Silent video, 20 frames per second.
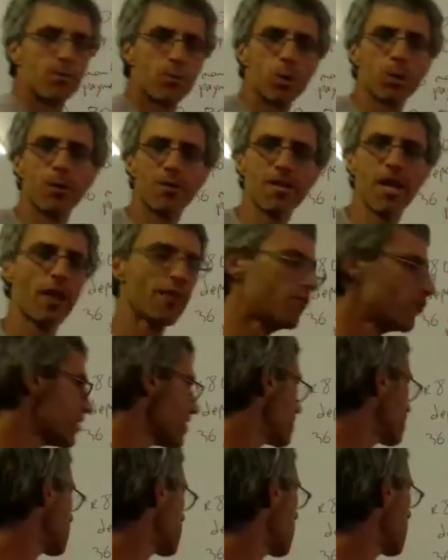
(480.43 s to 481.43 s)
Oh, yeah,
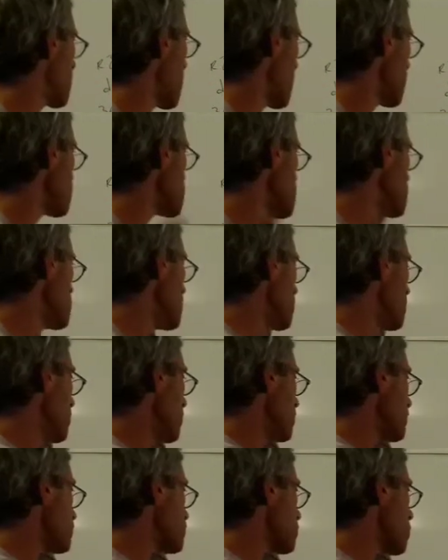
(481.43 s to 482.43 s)
three years. Okay.
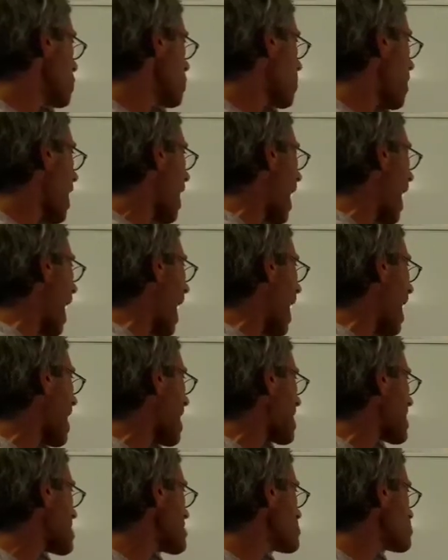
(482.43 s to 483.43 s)
So
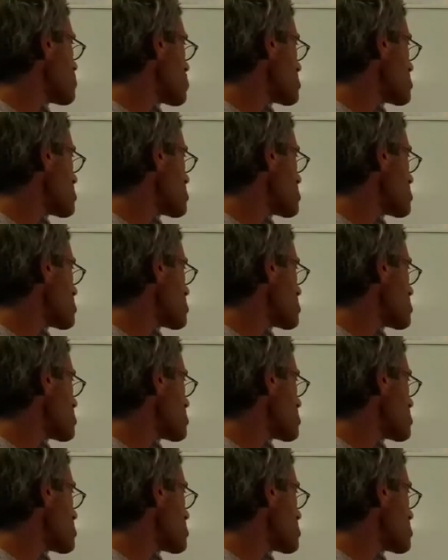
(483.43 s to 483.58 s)
I